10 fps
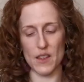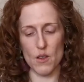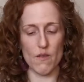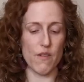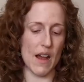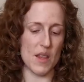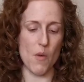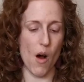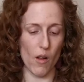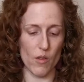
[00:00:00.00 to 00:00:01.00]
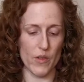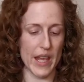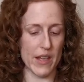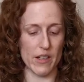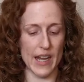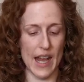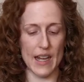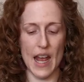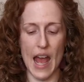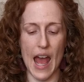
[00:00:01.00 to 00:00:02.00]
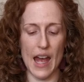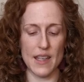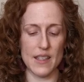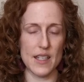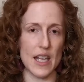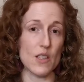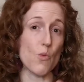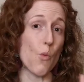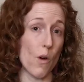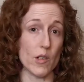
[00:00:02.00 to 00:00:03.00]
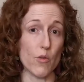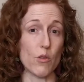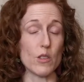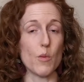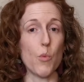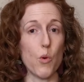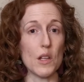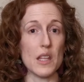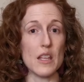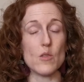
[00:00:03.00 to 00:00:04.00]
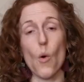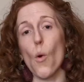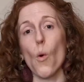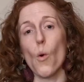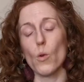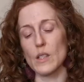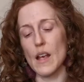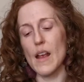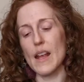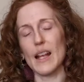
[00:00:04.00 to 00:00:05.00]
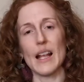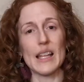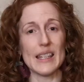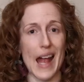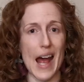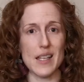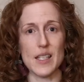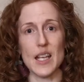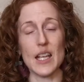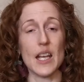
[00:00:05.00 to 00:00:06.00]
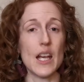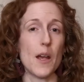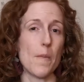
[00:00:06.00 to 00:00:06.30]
You can find them all over the internet, and it's wonderful to put these old classic